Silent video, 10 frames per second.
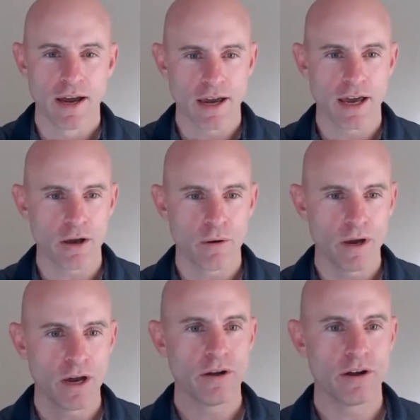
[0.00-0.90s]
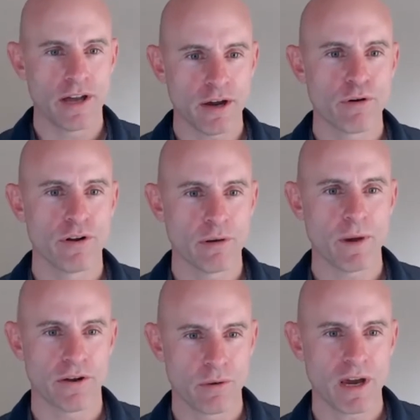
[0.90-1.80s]
can you hear the difference in my
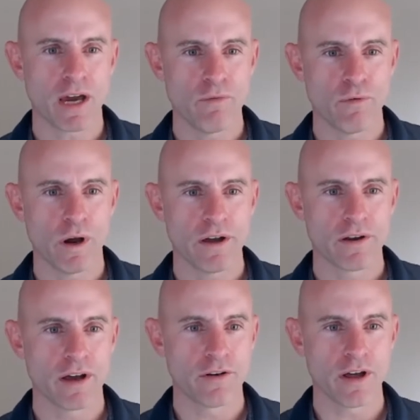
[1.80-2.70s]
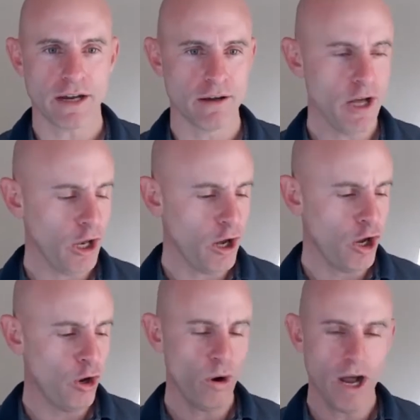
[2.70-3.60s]
speaking voice? It's like,
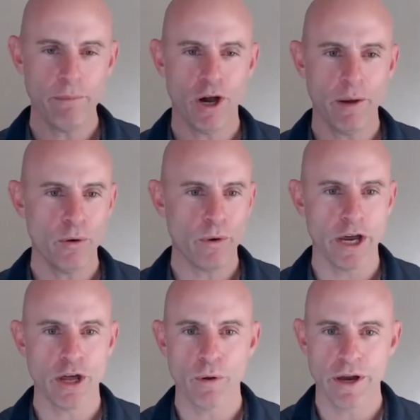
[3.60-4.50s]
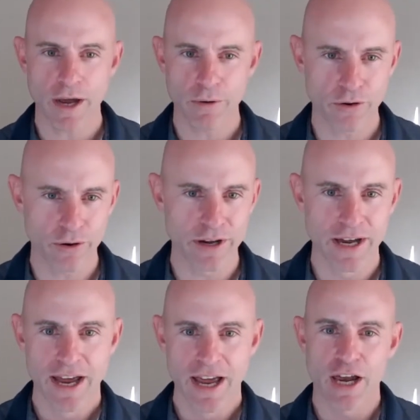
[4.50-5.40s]
hello, I'm the radio announcer.
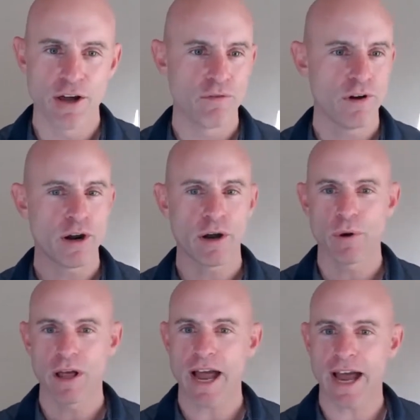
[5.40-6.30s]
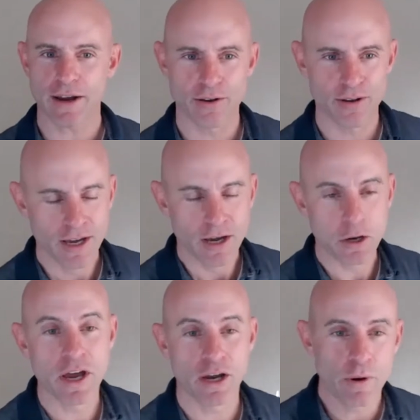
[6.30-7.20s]
And it's very relaxed.
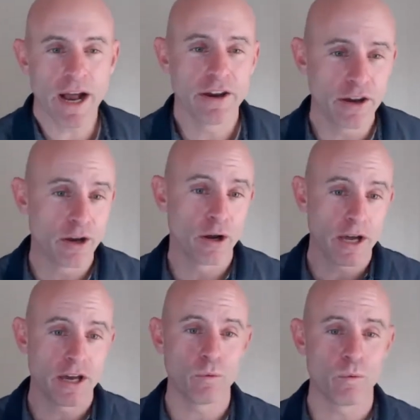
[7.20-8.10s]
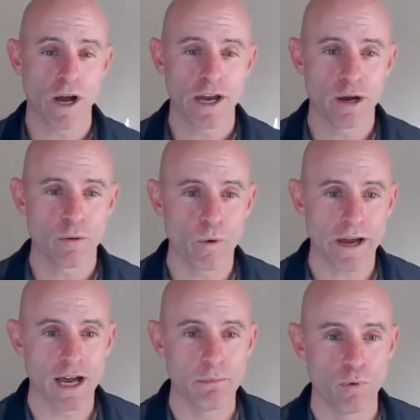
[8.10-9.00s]
Okay, granted, I didn't
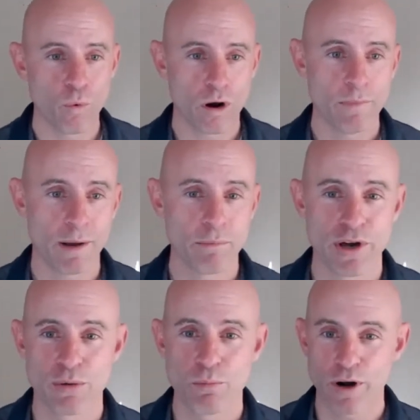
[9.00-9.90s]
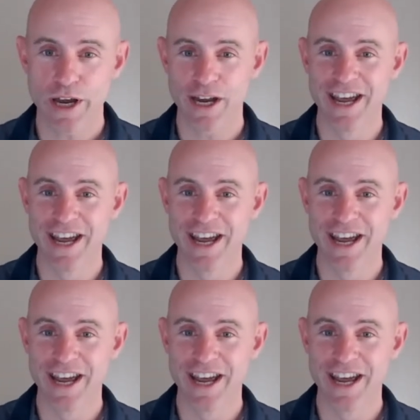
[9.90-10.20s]
wake up and warm up this morning